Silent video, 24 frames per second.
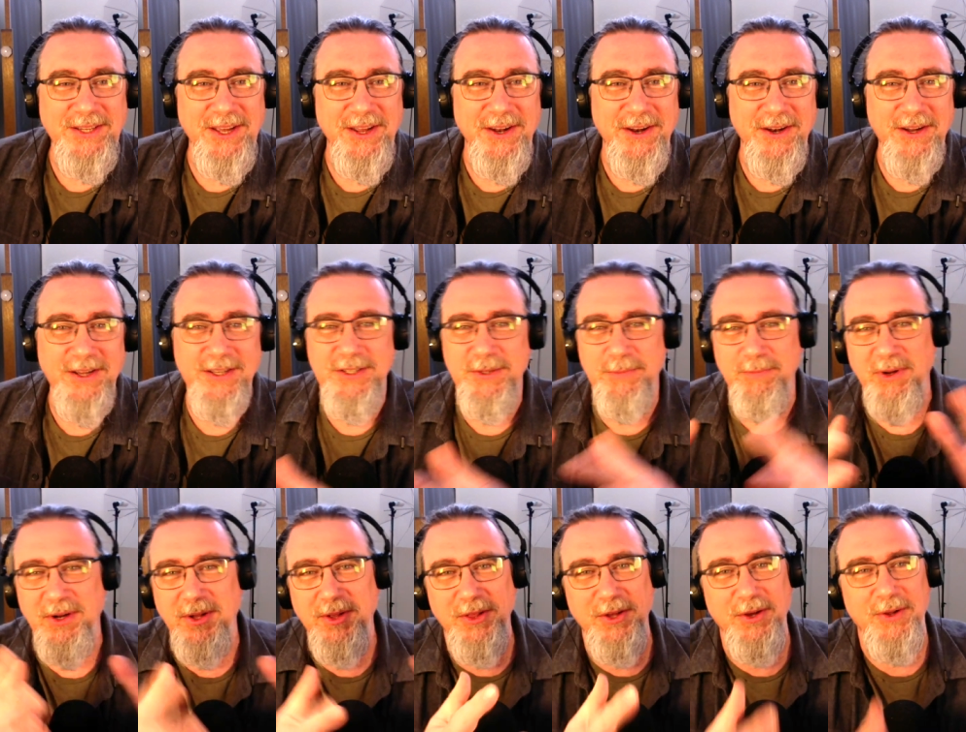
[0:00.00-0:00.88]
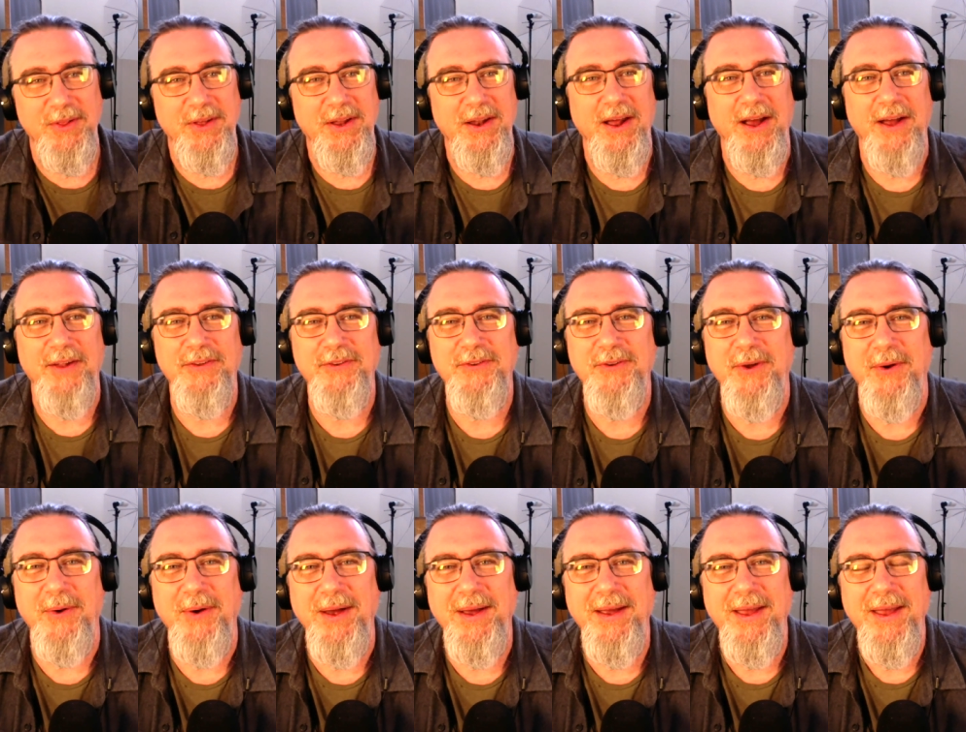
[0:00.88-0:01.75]
hedonist, but clearly not
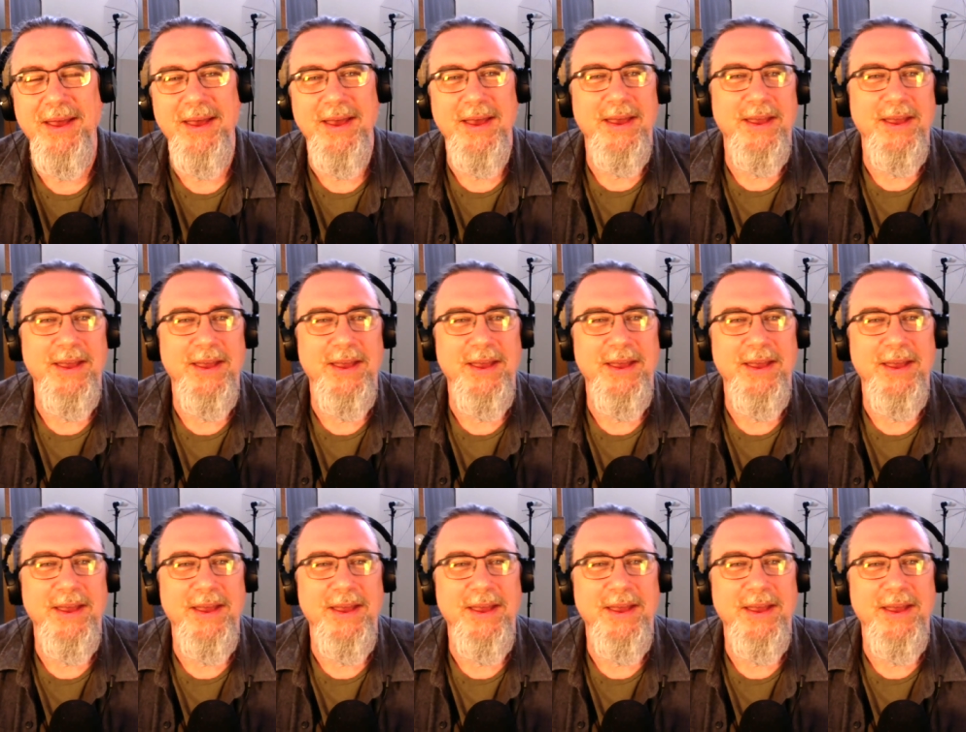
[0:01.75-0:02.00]
Stoic.